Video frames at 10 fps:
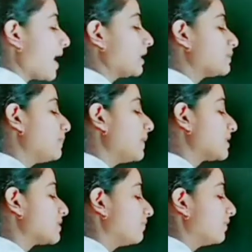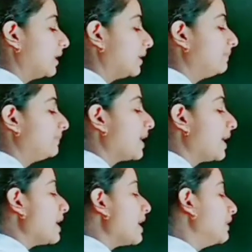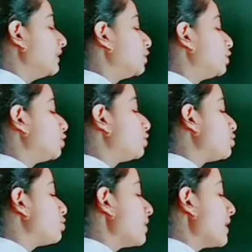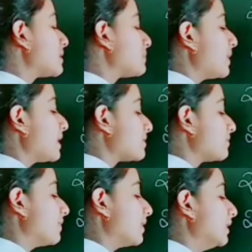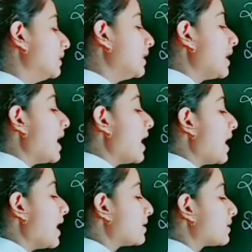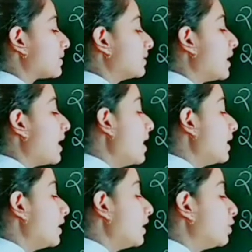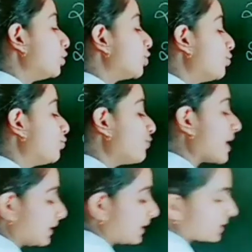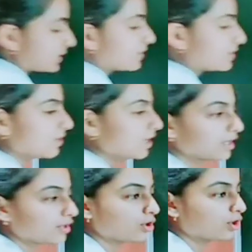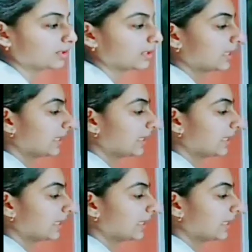x plus 1 and 2x plus 1 are the two factors which we got.